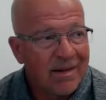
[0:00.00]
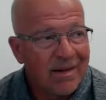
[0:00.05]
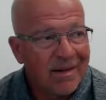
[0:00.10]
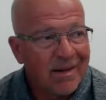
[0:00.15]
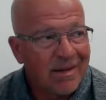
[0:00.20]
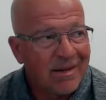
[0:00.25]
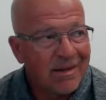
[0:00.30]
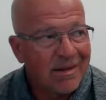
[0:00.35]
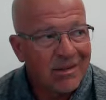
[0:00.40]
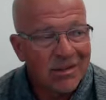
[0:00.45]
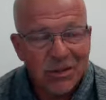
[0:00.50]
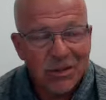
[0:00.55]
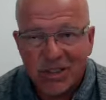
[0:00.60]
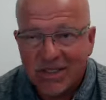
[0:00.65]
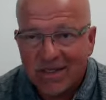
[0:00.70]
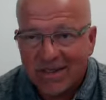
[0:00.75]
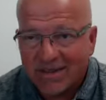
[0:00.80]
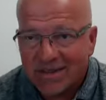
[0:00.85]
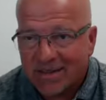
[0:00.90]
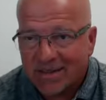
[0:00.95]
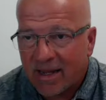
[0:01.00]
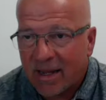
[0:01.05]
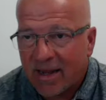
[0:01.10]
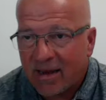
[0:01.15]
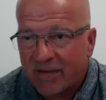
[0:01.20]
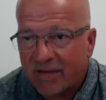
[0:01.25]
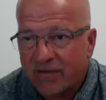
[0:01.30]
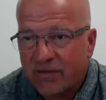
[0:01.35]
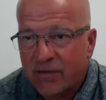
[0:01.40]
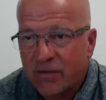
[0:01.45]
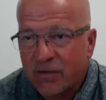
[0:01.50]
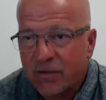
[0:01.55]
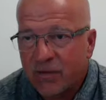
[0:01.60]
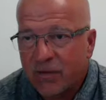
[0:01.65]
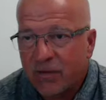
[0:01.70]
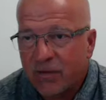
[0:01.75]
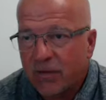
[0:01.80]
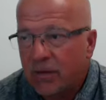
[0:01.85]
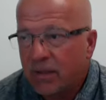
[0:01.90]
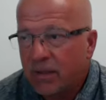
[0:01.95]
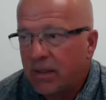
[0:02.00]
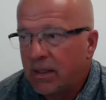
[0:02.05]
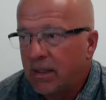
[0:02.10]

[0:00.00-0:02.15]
uh, she doesn't have to